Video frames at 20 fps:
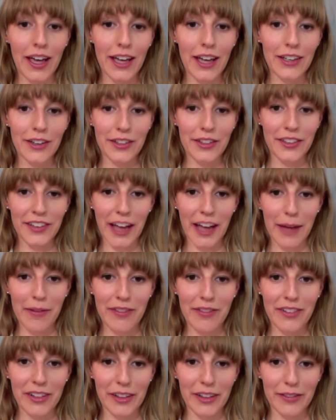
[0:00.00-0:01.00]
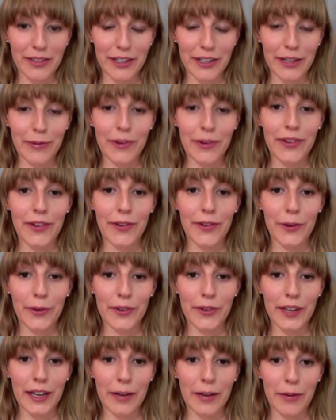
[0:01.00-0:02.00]
near the time of delivery was
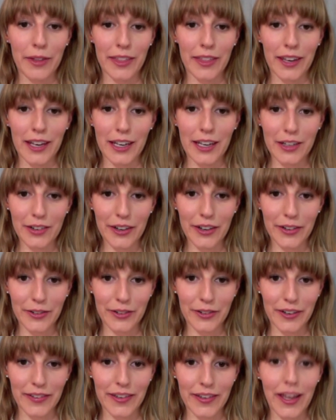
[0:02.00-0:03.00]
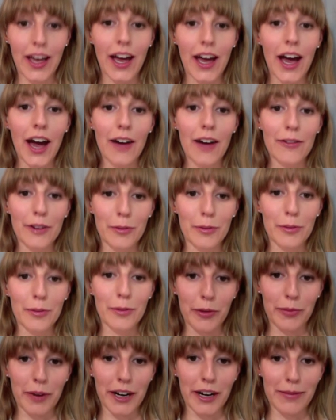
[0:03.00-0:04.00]
associated with an increased risk for
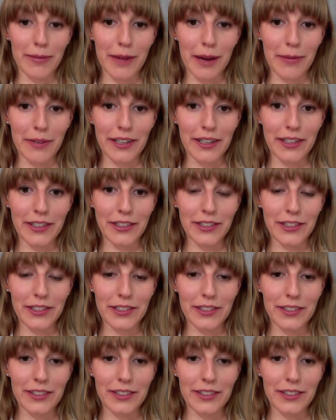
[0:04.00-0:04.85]
postpartum hemorrhage.